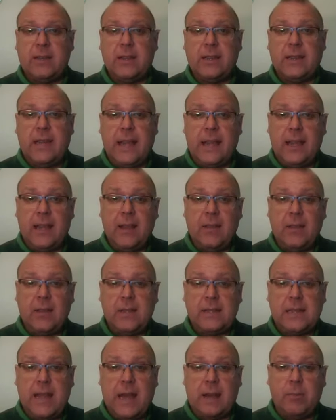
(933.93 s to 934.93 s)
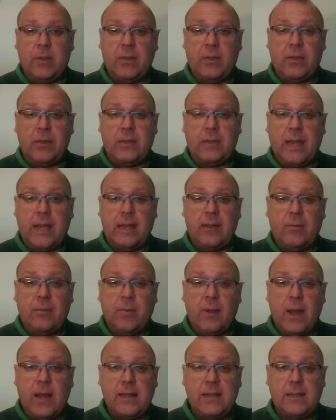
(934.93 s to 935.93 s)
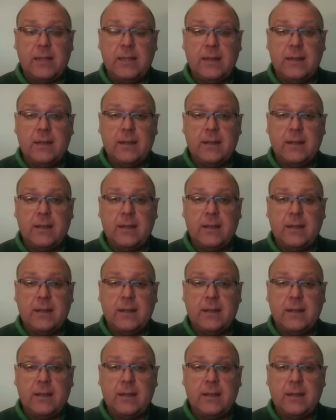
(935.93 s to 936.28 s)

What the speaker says: the day, the Sabbath, the day of rest,